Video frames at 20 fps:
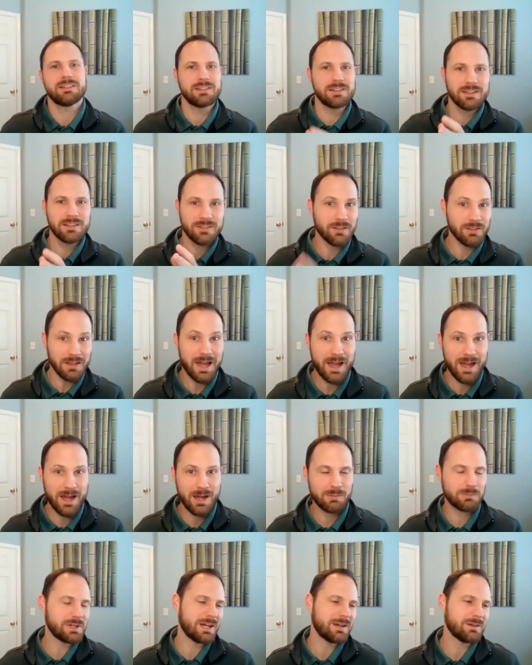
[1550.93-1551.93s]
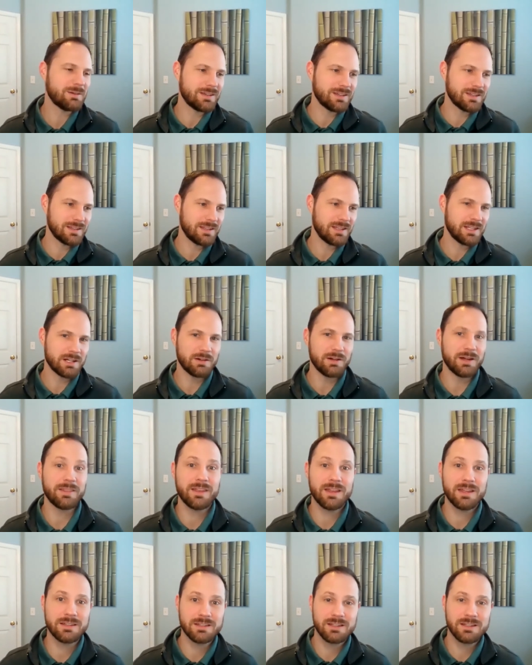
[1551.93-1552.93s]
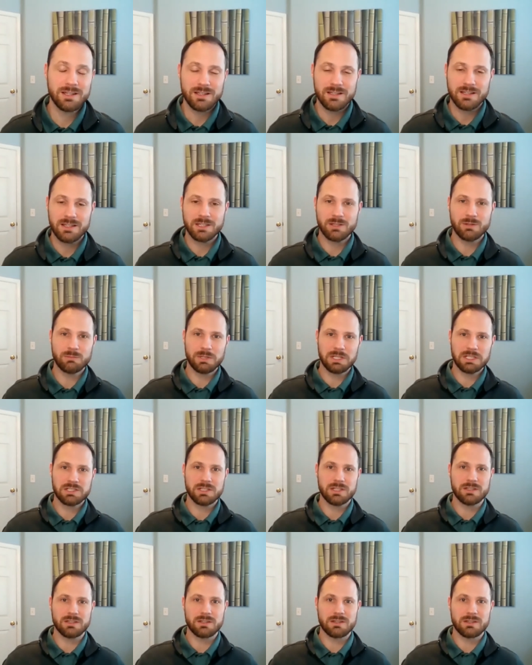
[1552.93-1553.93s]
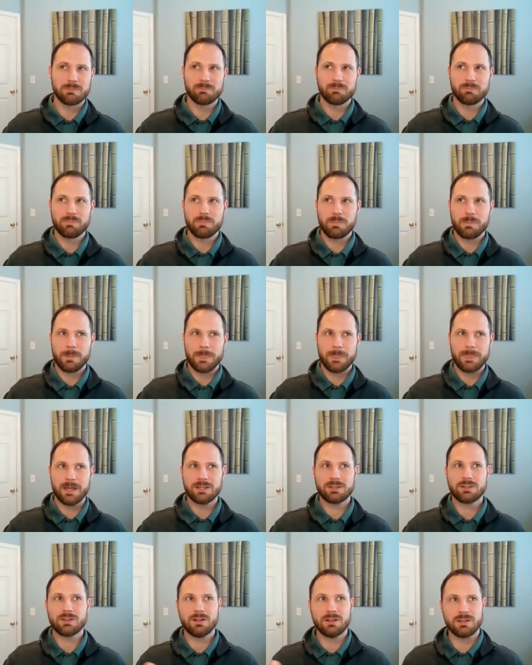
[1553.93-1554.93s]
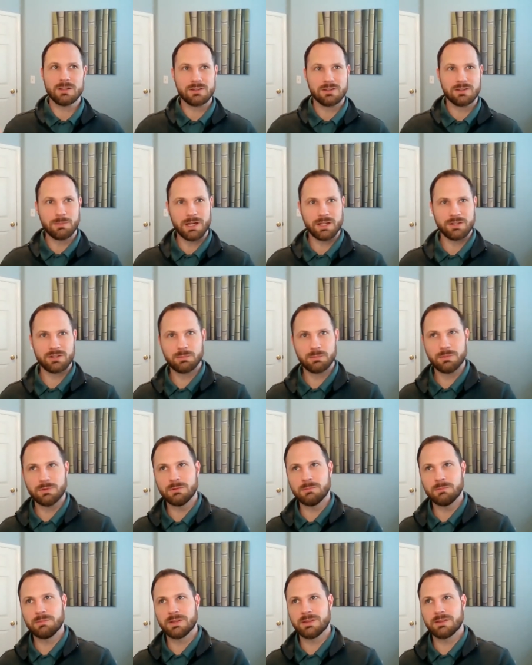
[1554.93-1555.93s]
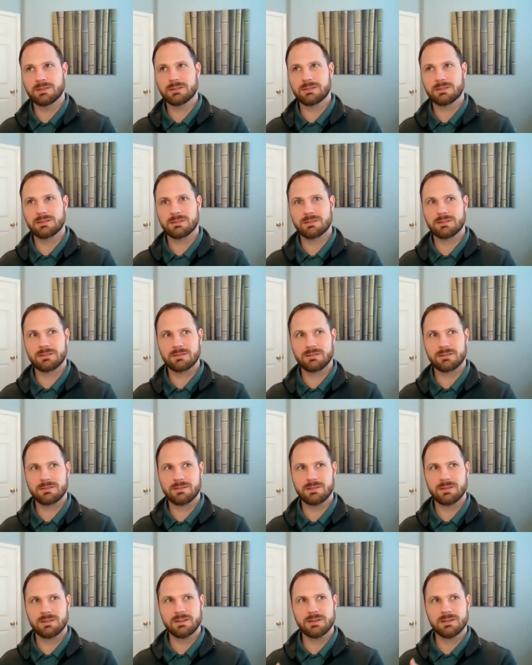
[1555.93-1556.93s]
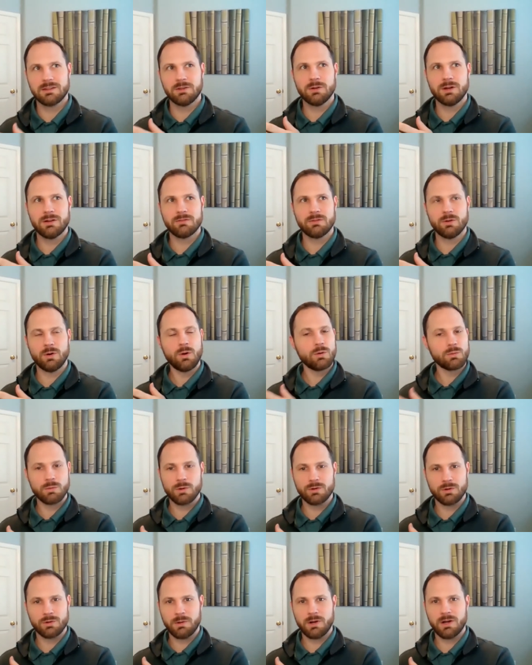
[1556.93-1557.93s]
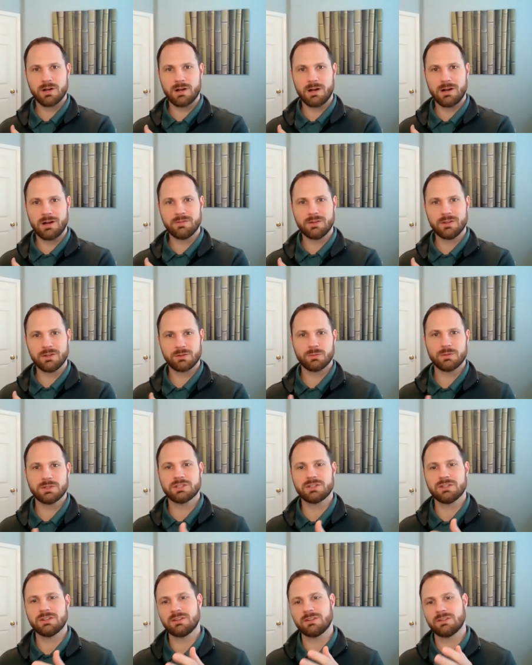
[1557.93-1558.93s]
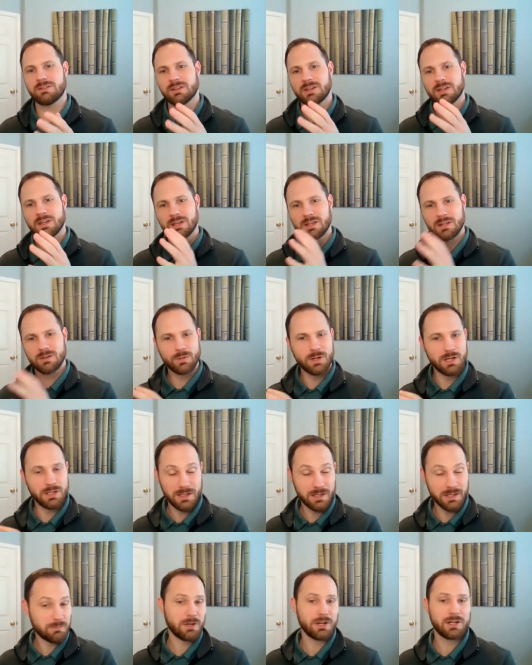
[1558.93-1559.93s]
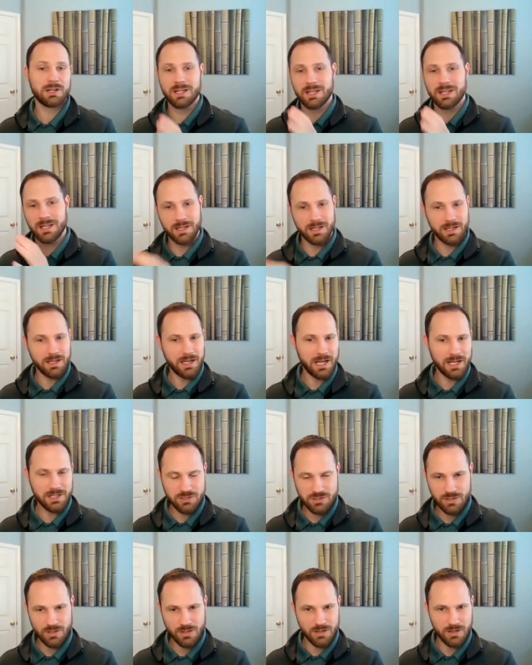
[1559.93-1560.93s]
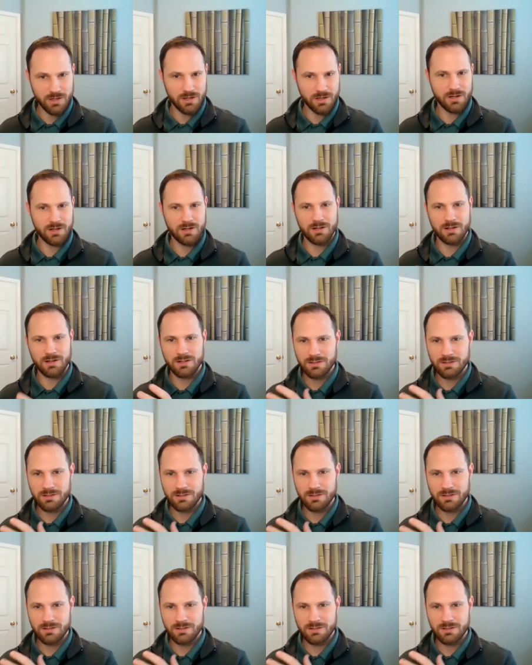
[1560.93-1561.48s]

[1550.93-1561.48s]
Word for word: the lab, uh, you know, and then like you mentioned, that's all at Sebastopol. But you have a whole Rohnert Park office, which is what like marketing, HR, yeah,